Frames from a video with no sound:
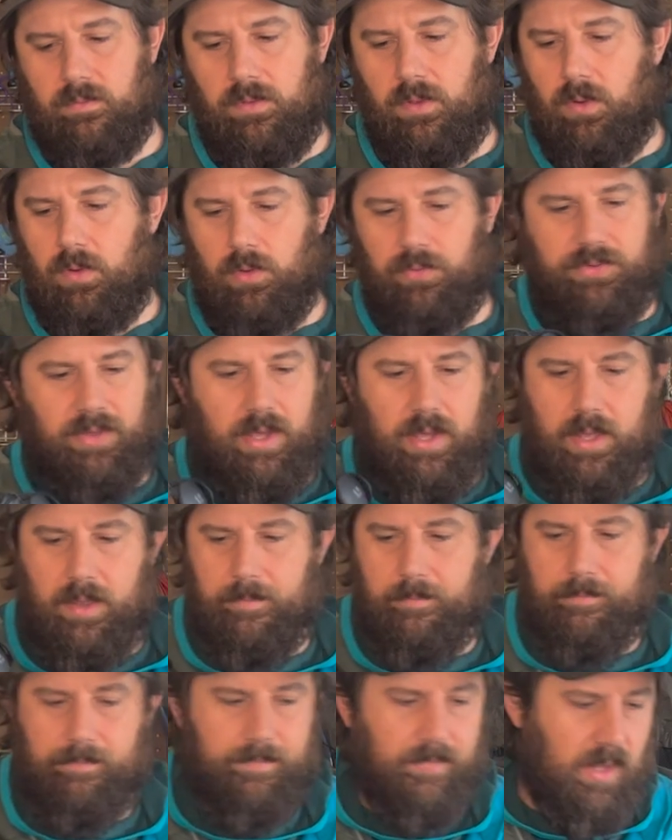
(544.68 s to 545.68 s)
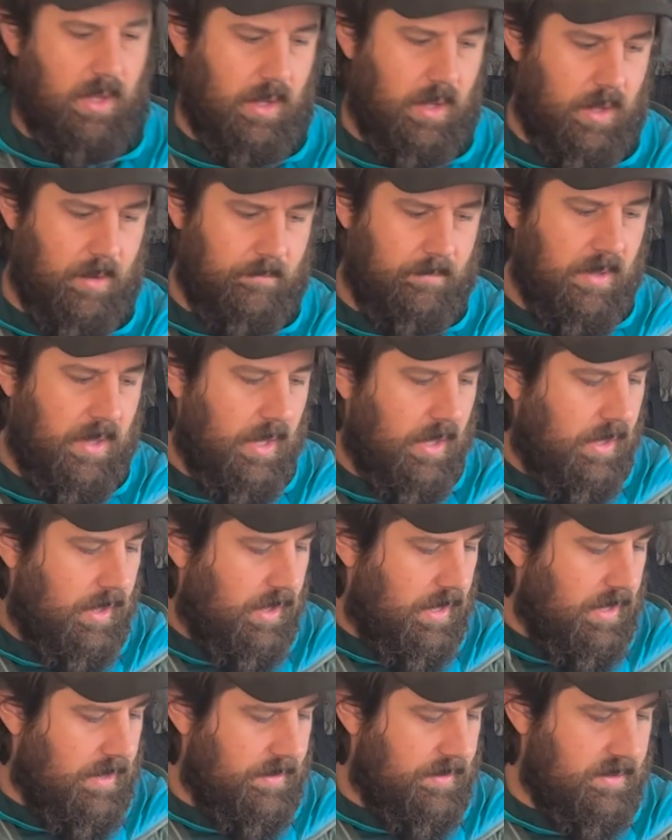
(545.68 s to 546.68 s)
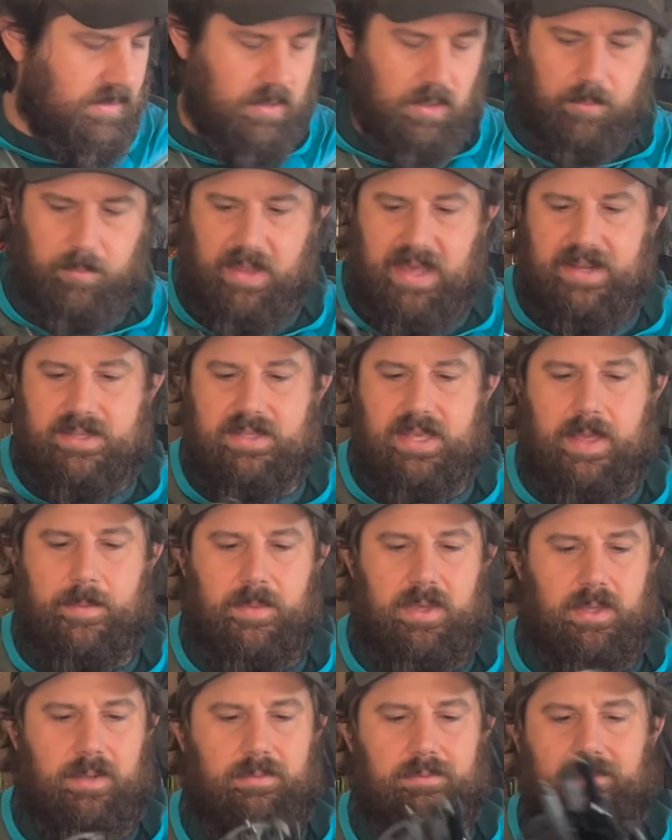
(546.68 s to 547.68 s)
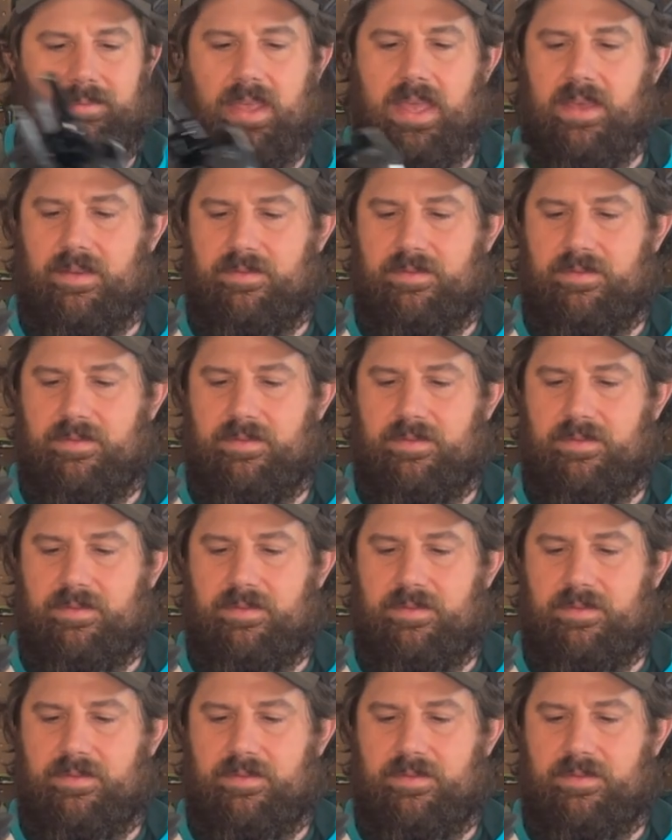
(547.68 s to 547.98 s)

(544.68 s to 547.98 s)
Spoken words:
the whole time. And these are the Black Diamond